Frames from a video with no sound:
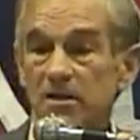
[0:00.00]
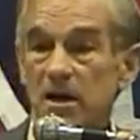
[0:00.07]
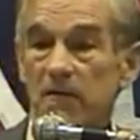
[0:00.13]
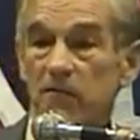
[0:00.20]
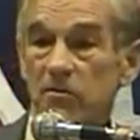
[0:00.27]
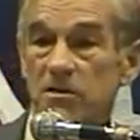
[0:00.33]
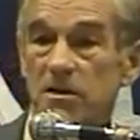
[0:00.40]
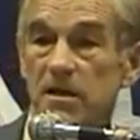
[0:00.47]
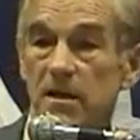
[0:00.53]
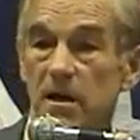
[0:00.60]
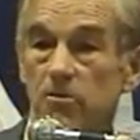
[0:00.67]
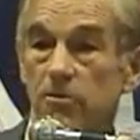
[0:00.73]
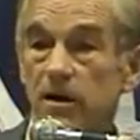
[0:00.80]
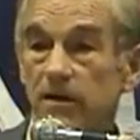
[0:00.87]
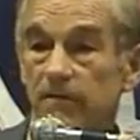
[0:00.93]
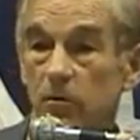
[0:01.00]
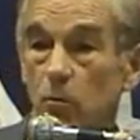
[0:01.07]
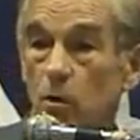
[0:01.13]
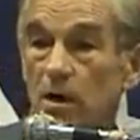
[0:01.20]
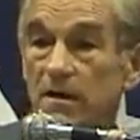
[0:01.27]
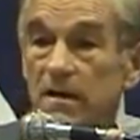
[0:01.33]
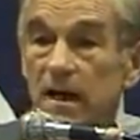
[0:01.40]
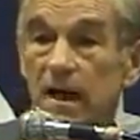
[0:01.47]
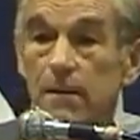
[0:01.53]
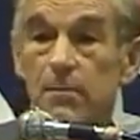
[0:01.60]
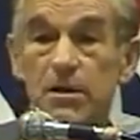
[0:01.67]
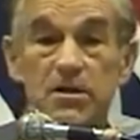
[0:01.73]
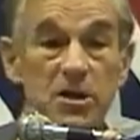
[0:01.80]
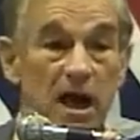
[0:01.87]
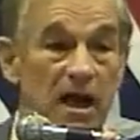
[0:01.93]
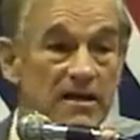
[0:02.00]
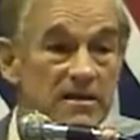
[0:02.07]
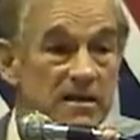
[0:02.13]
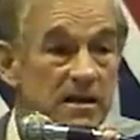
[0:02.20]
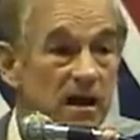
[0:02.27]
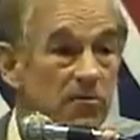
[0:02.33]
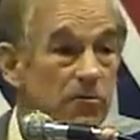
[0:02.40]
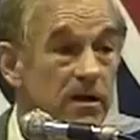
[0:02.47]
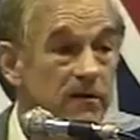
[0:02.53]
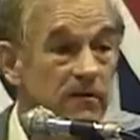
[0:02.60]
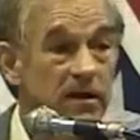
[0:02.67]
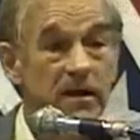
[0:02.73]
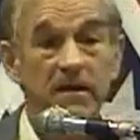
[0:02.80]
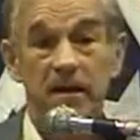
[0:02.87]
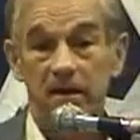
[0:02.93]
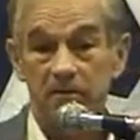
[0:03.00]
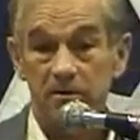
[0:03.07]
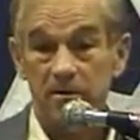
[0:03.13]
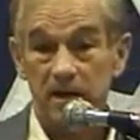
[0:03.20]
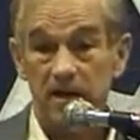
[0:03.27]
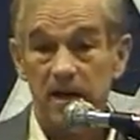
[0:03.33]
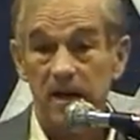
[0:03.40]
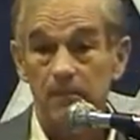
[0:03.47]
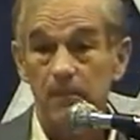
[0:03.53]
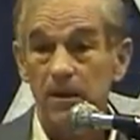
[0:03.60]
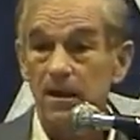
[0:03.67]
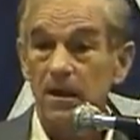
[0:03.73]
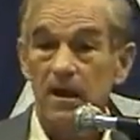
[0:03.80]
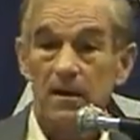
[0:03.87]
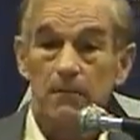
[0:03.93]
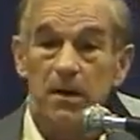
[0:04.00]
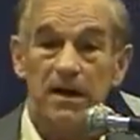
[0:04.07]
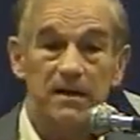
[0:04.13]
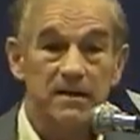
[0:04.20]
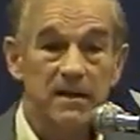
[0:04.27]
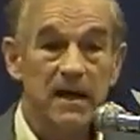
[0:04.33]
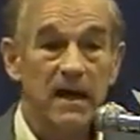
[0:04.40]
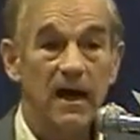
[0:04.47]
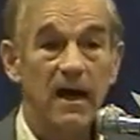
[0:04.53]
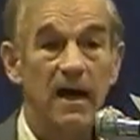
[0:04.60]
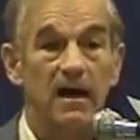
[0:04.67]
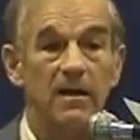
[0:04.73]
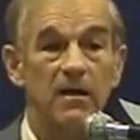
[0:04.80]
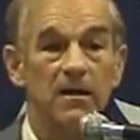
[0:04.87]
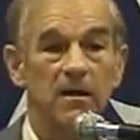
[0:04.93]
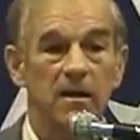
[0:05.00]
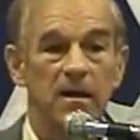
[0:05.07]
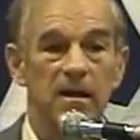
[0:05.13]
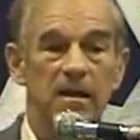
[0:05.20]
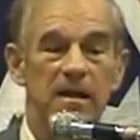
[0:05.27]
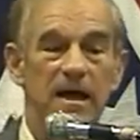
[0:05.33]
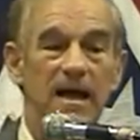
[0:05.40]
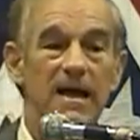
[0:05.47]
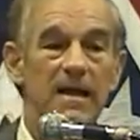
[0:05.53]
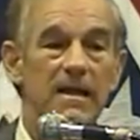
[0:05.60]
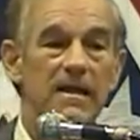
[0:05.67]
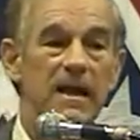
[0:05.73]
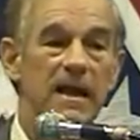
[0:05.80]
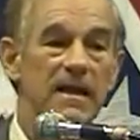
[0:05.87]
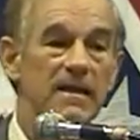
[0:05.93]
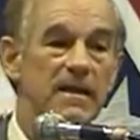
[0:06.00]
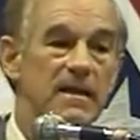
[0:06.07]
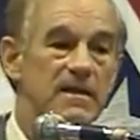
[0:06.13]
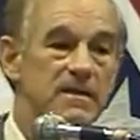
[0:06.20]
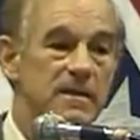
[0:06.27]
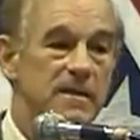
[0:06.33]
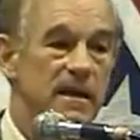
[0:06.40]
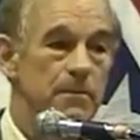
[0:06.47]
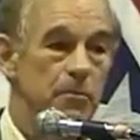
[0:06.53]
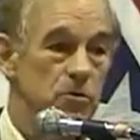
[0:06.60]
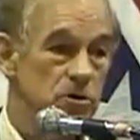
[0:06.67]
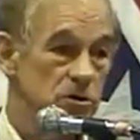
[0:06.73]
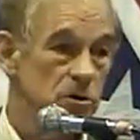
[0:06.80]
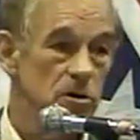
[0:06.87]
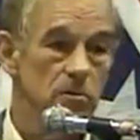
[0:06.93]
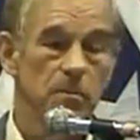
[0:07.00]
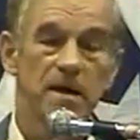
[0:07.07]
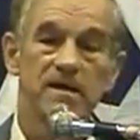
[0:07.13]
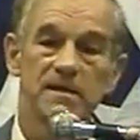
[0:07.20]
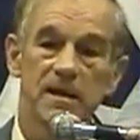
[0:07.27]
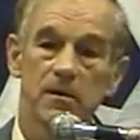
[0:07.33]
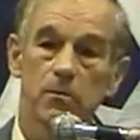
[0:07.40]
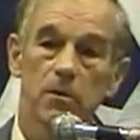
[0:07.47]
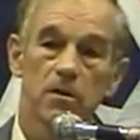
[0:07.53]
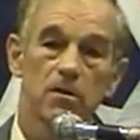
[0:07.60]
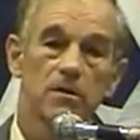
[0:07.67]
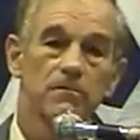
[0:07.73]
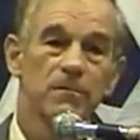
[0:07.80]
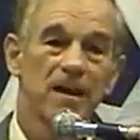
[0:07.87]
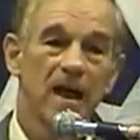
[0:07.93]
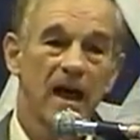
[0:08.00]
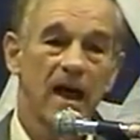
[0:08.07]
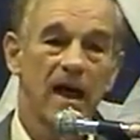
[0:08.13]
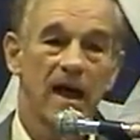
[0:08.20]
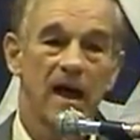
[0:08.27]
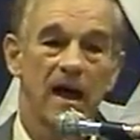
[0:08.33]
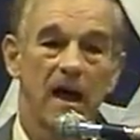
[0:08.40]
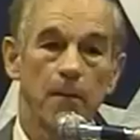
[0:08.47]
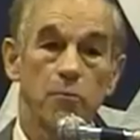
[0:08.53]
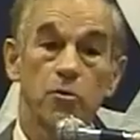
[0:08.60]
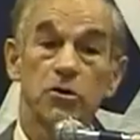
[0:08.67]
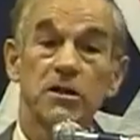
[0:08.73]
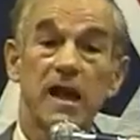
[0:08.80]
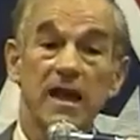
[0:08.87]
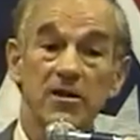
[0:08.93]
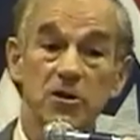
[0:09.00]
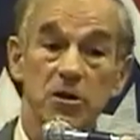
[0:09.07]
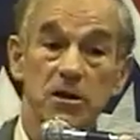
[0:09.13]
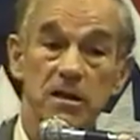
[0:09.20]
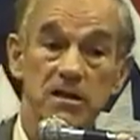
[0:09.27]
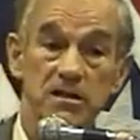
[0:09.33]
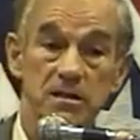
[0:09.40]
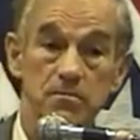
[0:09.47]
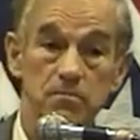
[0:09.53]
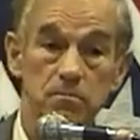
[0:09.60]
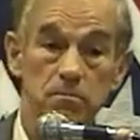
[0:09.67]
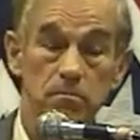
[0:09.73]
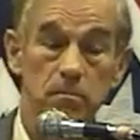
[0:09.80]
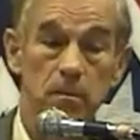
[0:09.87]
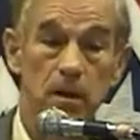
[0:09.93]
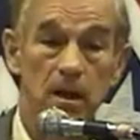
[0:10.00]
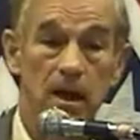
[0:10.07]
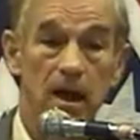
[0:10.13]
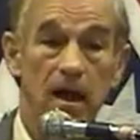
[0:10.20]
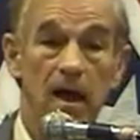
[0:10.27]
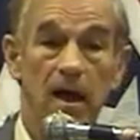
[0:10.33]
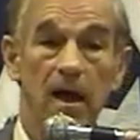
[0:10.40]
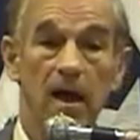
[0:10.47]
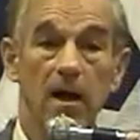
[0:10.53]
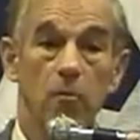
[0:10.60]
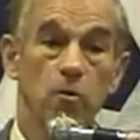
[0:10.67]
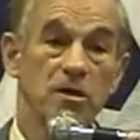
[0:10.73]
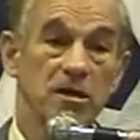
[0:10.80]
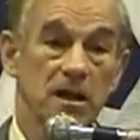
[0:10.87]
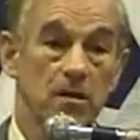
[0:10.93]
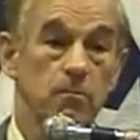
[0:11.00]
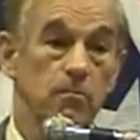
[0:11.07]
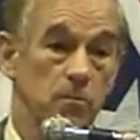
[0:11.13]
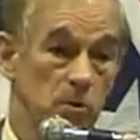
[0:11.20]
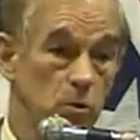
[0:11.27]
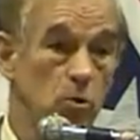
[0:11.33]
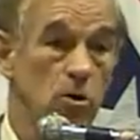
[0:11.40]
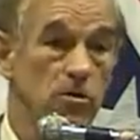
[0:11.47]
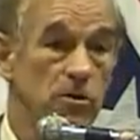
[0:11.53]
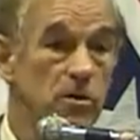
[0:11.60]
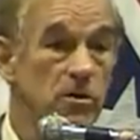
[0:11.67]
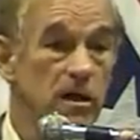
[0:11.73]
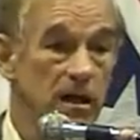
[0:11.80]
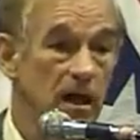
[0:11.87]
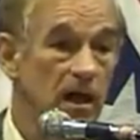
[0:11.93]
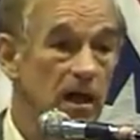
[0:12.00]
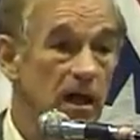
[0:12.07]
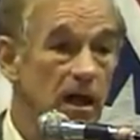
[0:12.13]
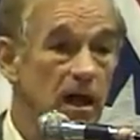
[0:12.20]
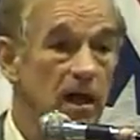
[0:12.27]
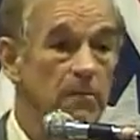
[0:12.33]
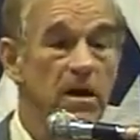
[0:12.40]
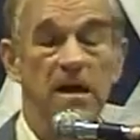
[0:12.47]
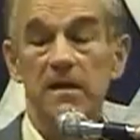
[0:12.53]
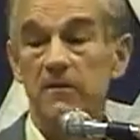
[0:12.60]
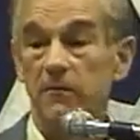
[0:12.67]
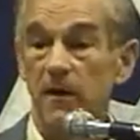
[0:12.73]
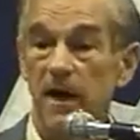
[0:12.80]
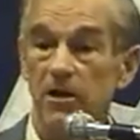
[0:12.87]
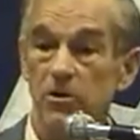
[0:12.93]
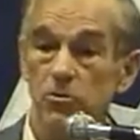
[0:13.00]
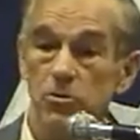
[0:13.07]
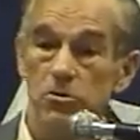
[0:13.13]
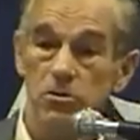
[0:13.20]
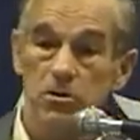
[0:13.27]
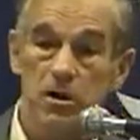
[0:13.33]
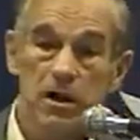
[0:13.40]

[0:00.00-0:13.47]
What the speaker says: Jefferson got rid of it one time and Jackson got rid of it another time. But the ideas that they pursued basically were protectionism, which helped northern manufacturers,